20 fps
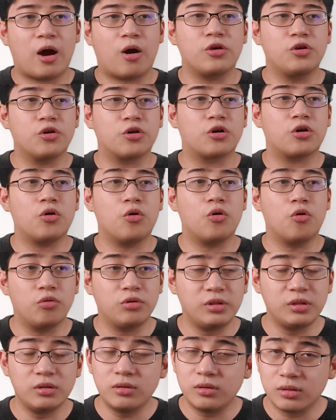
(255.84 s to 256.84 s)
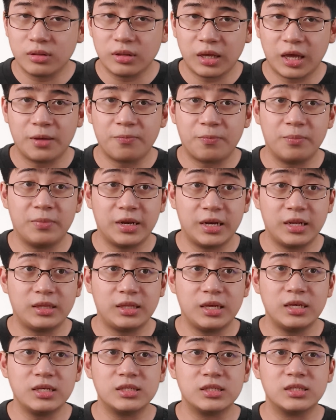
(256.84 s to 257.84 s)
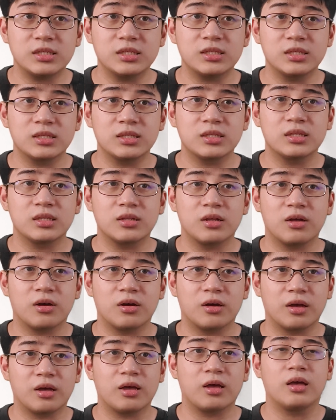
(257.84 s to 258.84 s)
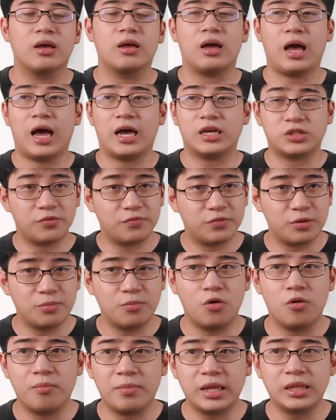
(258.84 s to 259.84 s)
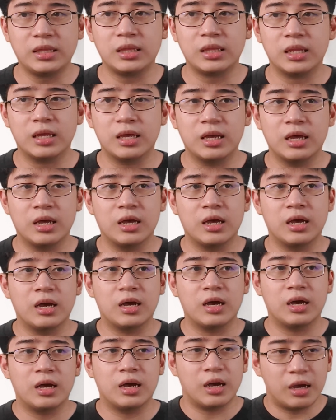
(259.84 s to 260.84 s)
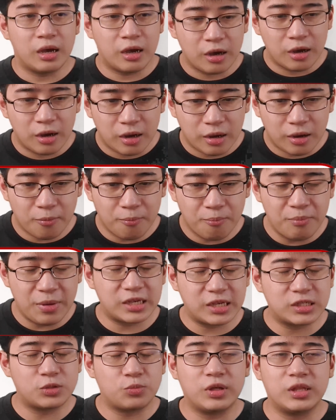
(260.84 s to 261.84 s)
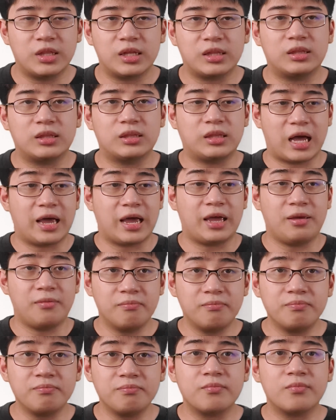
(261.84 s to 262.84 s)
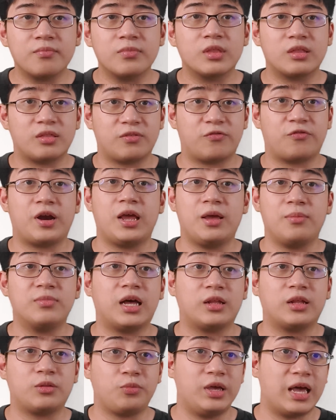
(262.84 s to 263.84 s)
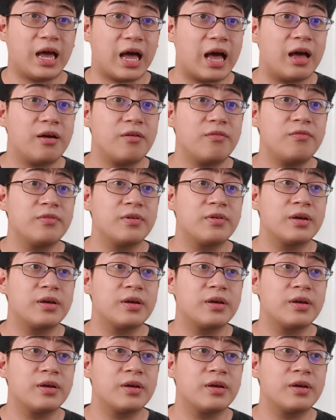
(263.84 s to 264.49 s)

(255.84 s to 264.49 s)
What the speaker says: your own capabilities as of the moment, mixed with the time frame that we have